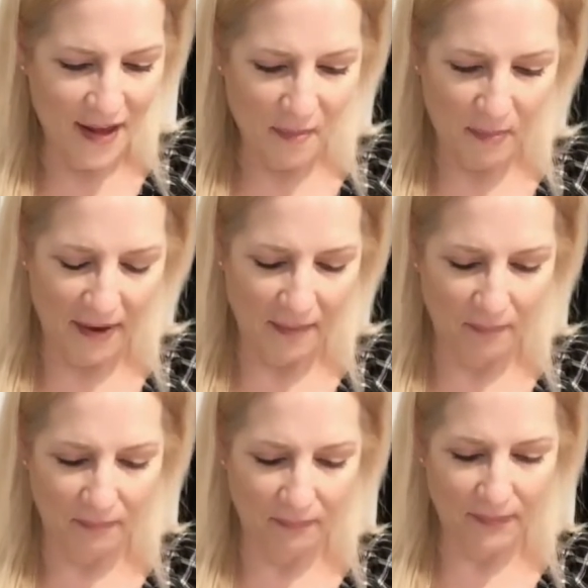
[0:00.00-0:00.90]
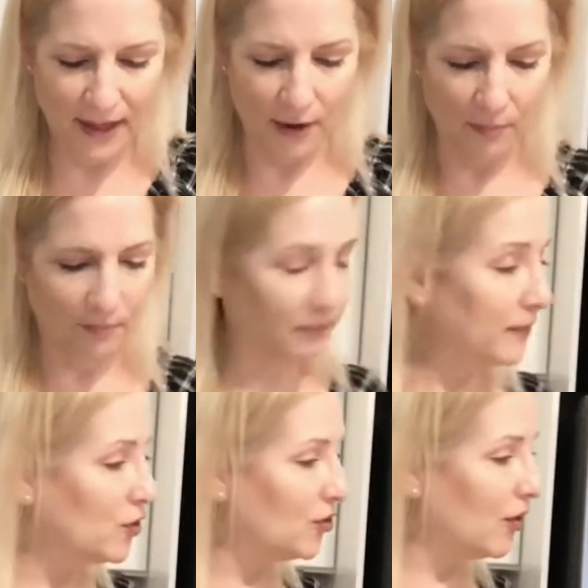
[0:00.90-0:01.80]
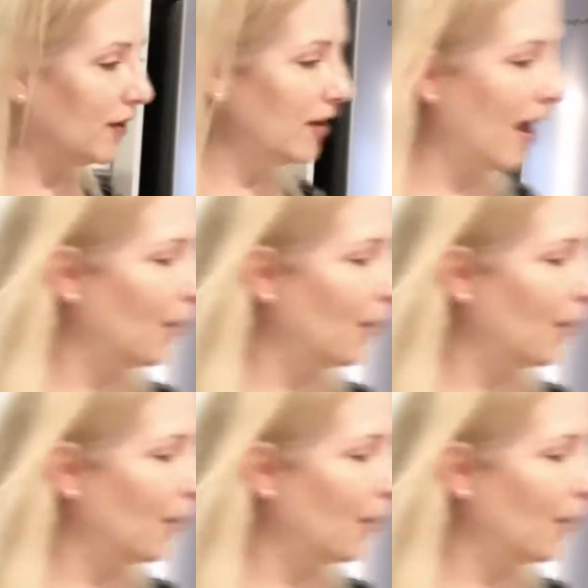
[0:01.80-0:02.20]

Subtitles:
but you know, just showing you how